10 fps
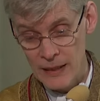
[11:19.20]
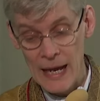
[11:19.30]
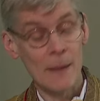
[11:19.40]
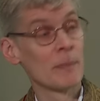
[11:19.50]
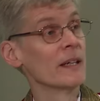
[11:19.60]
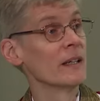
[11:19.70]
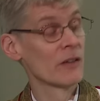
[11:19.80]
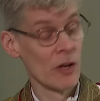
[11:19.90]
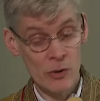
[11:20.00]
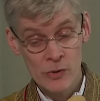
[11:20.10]
Happy
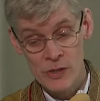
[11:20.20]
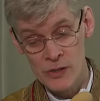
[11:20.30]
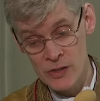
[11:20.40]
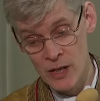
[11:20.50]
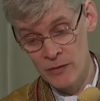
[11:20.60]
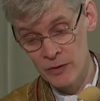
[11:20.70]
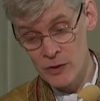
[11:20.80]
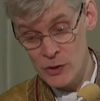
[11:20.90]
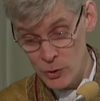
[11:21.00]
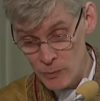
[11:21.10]
those
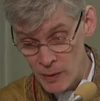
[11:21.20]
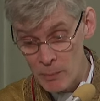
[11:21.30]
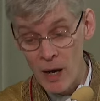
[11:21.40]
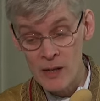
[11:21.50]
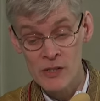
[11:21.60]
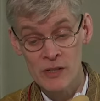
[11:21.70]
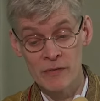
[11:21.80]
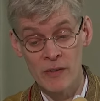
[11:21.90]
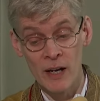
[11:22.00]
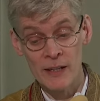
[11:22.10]
servants whom the master
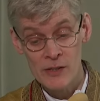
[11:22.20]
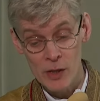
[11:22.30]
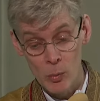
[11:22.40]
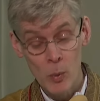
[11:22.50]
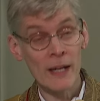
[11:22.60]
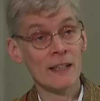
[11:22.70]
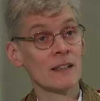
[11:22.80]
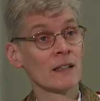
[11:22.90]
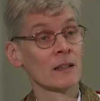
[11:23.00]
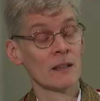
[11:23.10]
finds
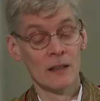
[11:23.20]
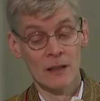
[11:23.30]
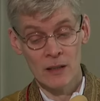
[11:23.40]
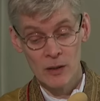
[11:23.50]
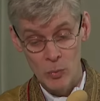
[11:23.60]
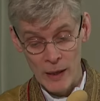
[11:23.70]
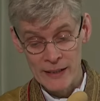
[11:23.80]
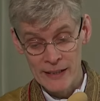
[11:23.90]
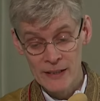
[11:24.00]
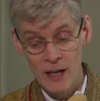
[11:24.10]
awake when
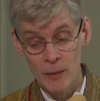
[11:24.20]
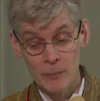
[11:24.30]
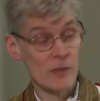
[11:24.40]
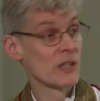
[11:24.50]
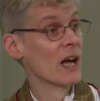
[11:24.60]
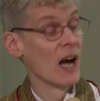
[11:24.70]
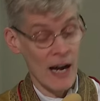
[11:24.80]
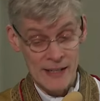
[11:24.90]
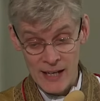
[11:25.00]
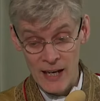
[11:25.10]
he comes.
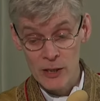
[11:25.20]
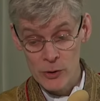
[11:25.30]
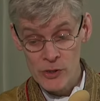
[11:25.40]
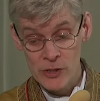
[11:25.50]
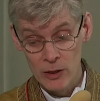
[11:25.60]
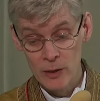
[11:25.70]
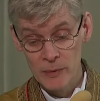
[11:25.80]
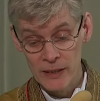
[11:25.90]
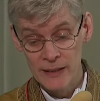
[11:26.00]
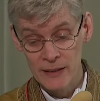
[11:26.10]
I tell you
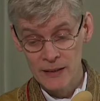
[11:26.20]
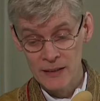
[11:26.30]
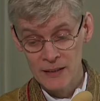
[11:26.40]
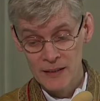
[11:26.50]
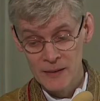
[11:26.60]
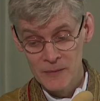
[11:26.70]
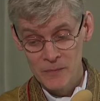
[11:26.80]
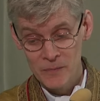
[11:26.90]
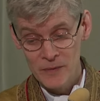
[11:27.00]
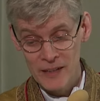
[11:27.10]
solemnly,
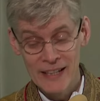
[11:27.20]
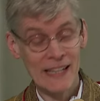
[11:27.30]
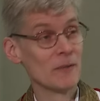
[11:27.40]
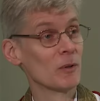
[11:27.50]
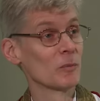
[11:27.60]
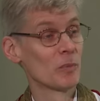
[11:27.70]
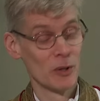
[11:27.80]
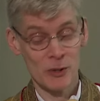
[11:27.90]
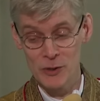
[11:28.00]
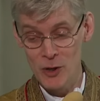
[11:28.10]
he will
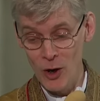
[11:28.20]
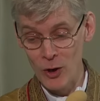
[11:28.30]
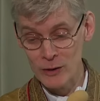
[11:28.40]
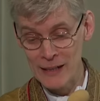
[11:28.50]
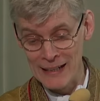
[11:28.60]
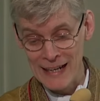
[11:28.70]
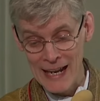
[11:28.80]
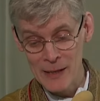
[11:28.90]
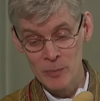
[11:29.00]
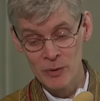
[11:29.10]
put on an
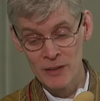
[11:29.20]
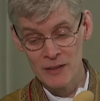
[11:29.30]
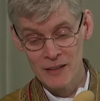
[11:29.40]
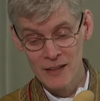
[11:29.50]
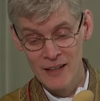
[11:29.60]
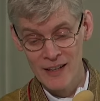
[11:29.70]
apron,